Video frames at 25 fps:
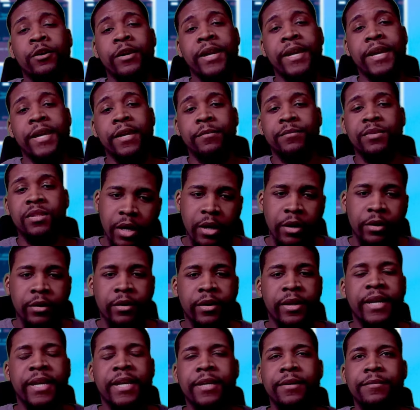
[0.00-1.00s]
Games.
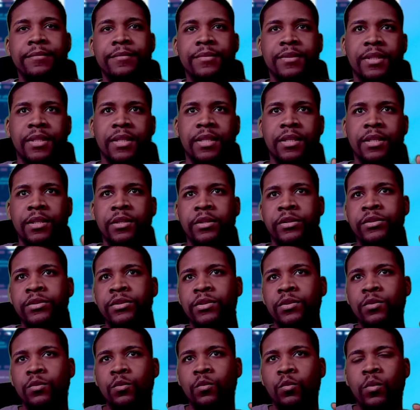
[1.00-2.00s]
Hunger Games
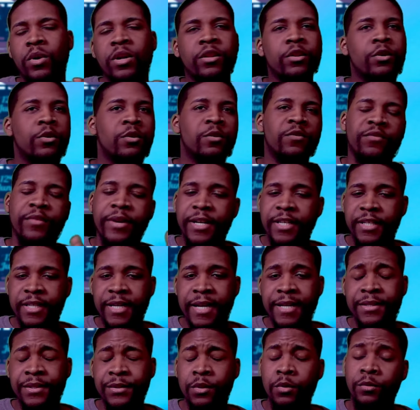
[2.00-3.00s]
is one of those
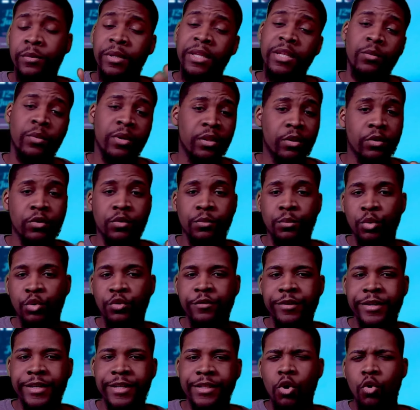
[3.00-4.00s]
franchises, or really one of those
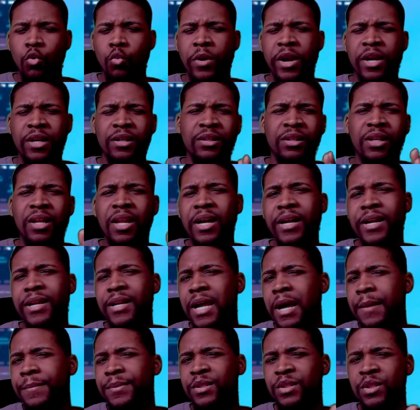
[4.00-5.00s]
movies, where luck and
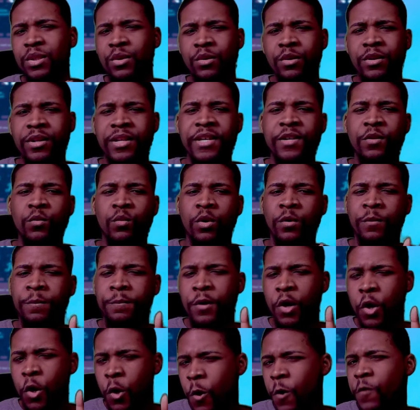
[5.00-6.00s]
opportunity were
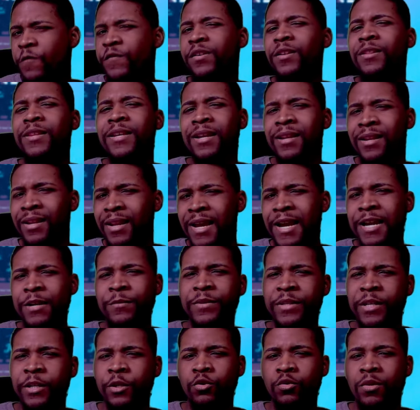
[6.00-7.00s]
perfectly aligned
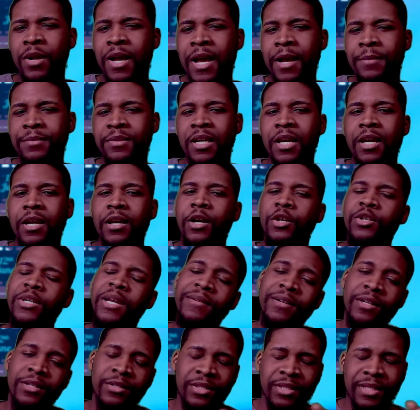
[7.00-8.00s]
when it dropped. Because you
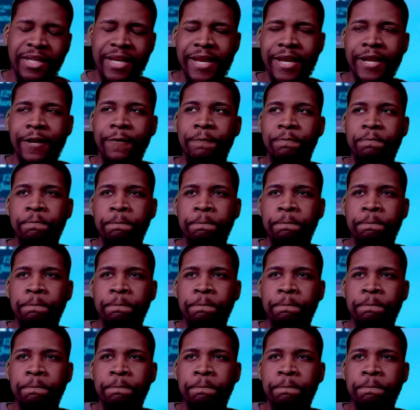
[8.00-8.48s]
have to understand,